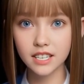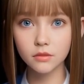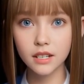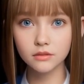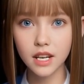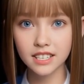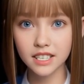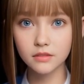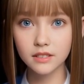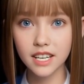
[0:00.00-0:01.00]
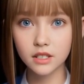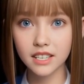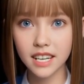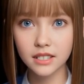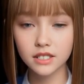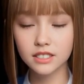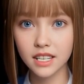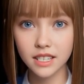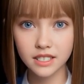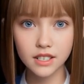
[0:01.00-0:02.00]
human rights appeal against
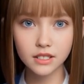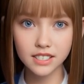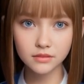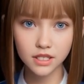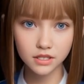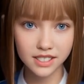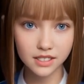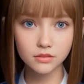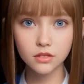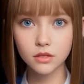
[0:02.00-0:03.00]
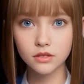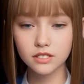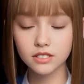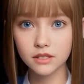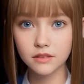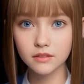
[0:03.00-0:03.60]
sex eligibility rules.